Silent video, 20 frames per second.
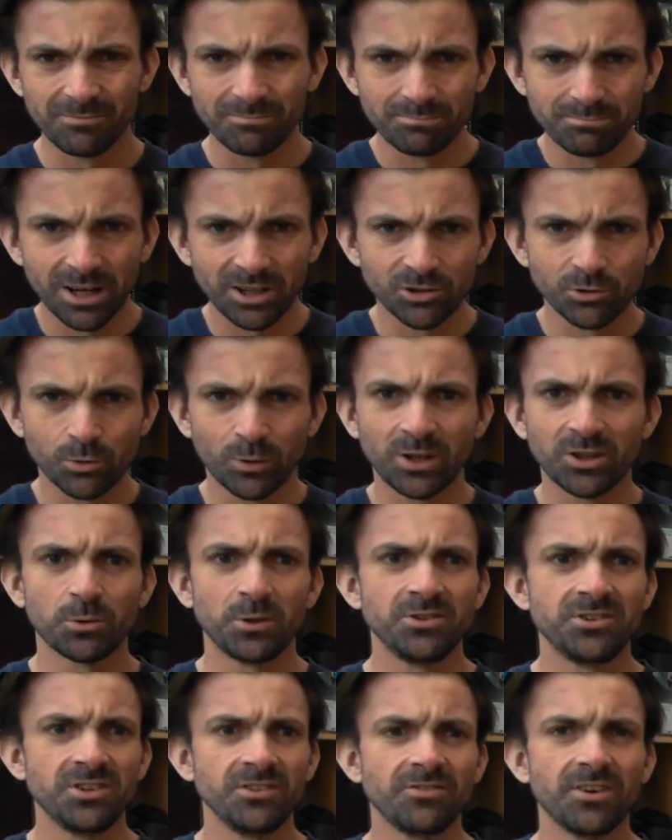my
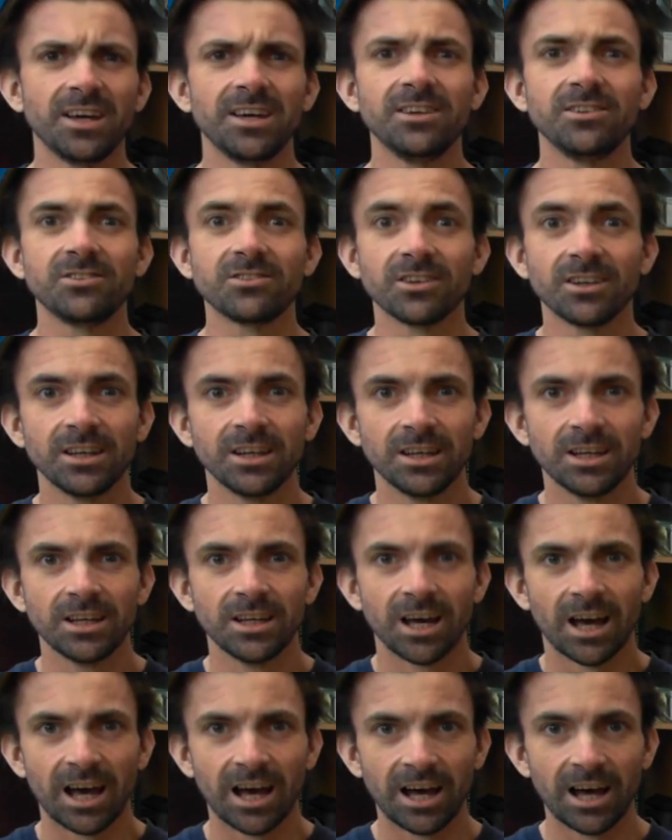2020 phase.
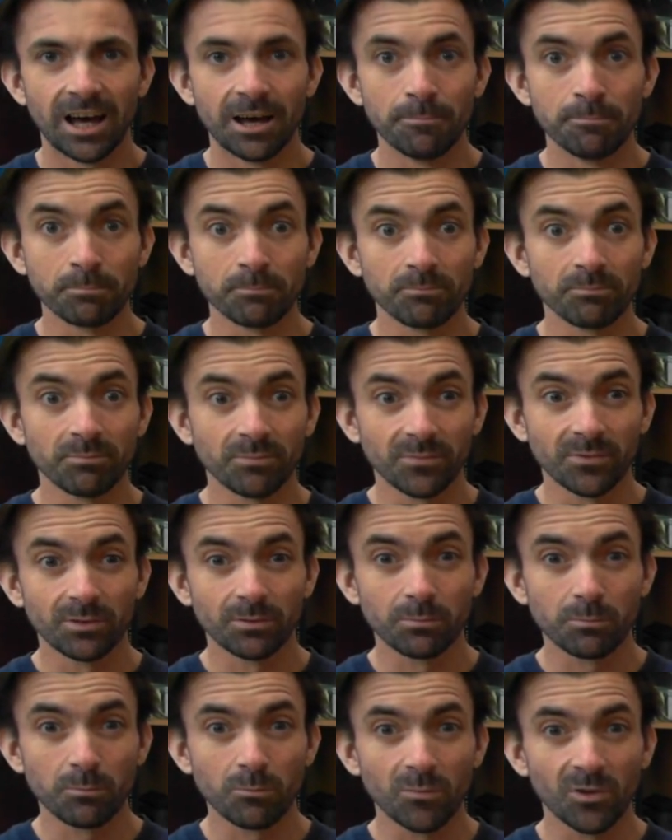So I
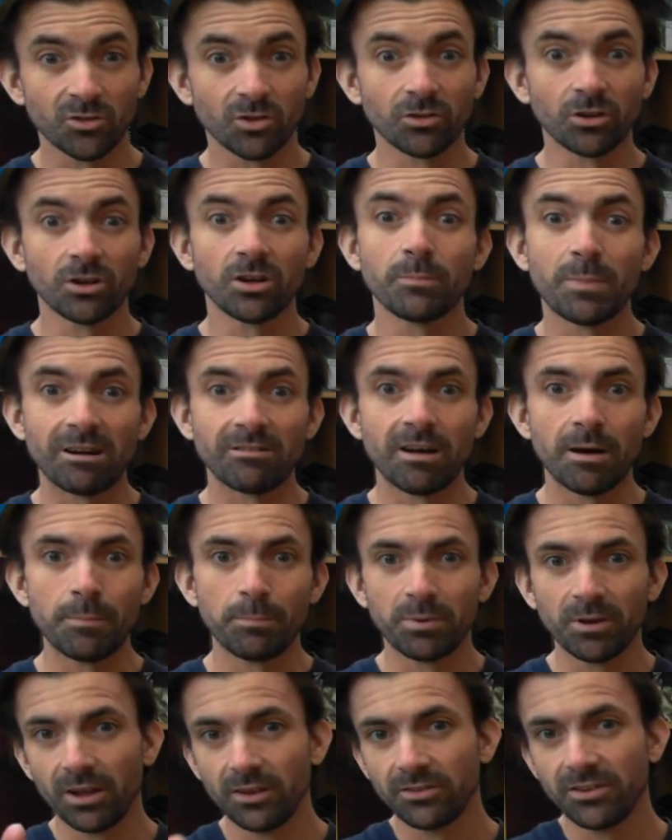don't know about
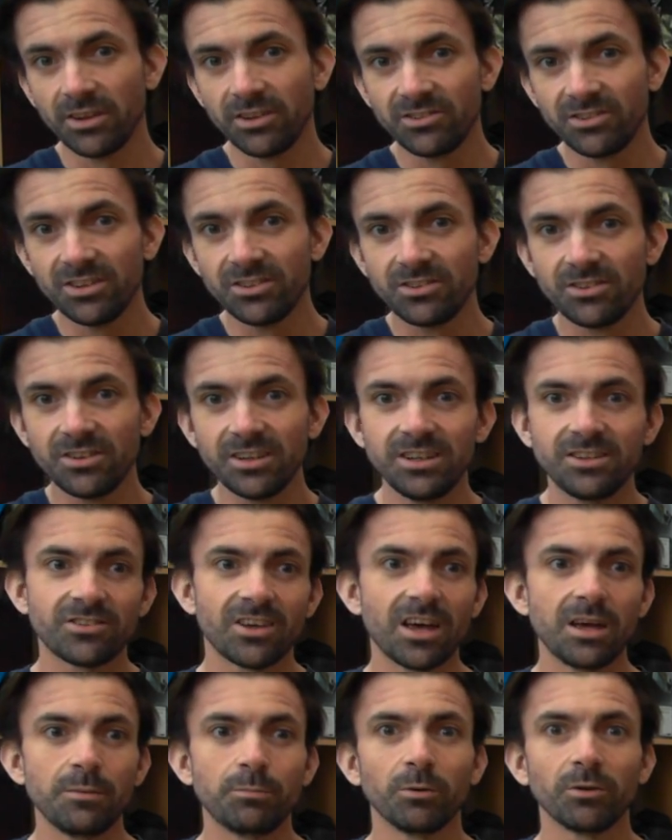rep. This is the
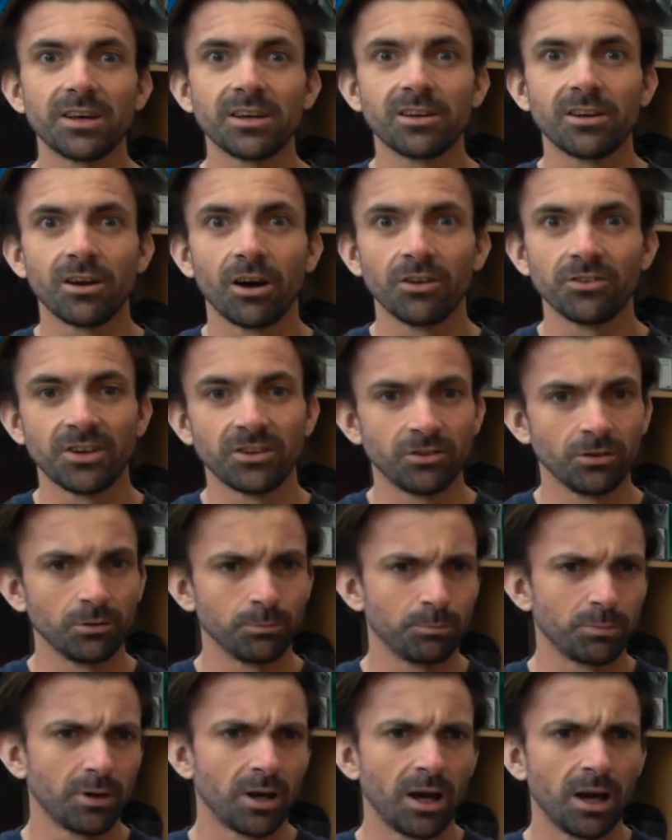table that you got set
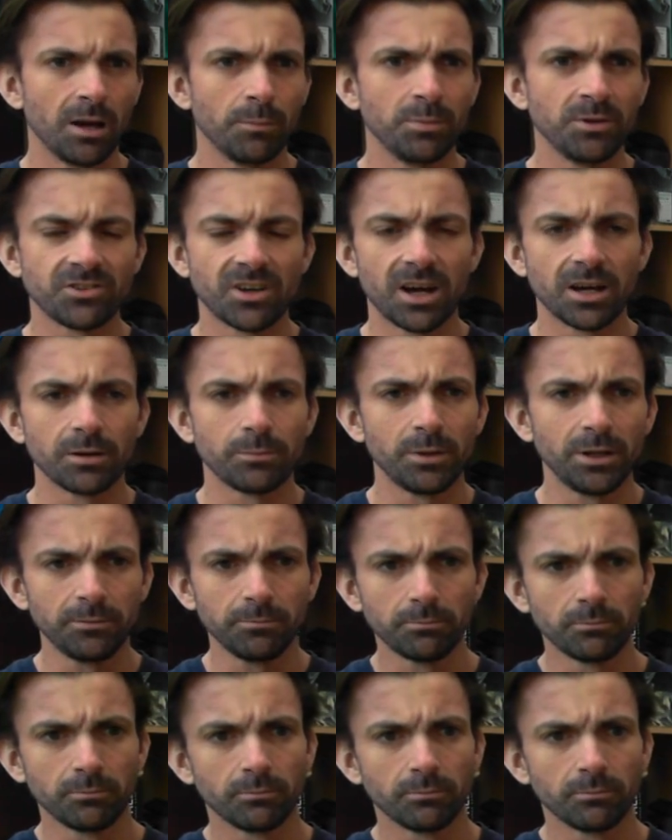up beside me.